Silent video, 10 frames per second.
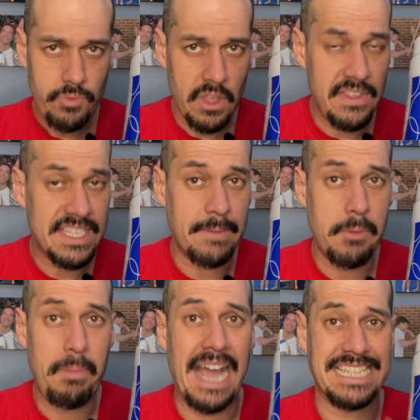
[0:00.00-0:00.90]
These come in
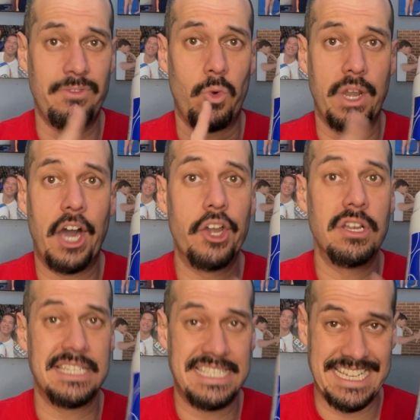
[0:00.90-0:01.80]
packs of
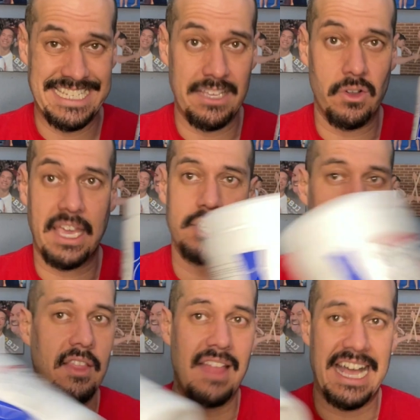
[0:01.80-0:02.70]
160, okay? So
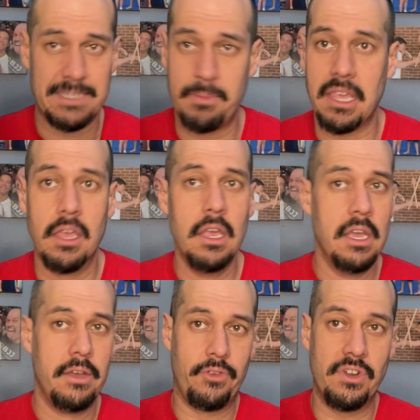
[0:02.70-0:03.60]
they last me
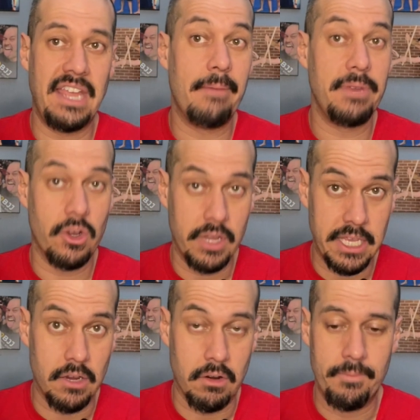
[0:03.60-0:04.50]
for damn near a
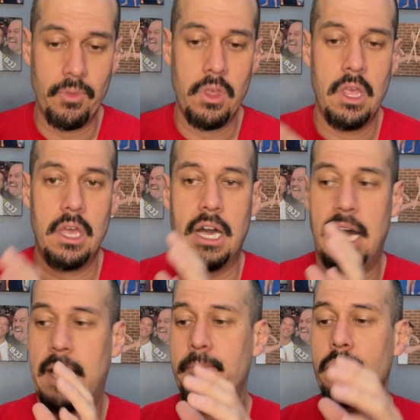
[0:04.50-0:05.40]
year.
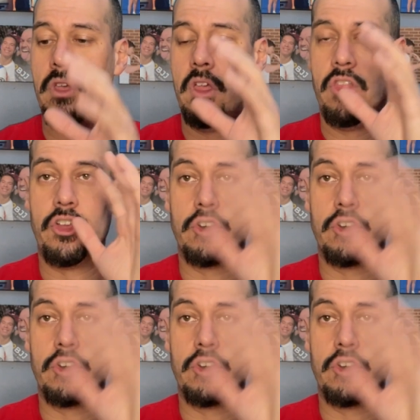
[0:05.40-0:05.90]
They're